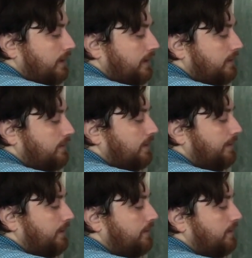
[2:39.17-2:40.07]
And so I'm
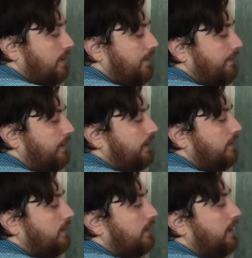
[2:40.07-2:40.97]
going to draw a
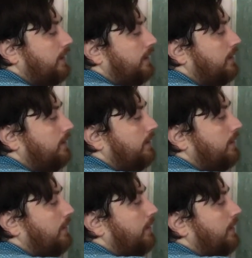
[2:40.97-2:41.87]
vertical line here
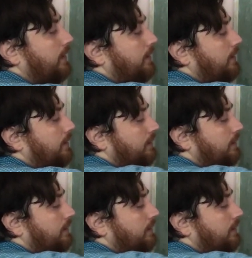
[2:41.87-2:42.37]
denoting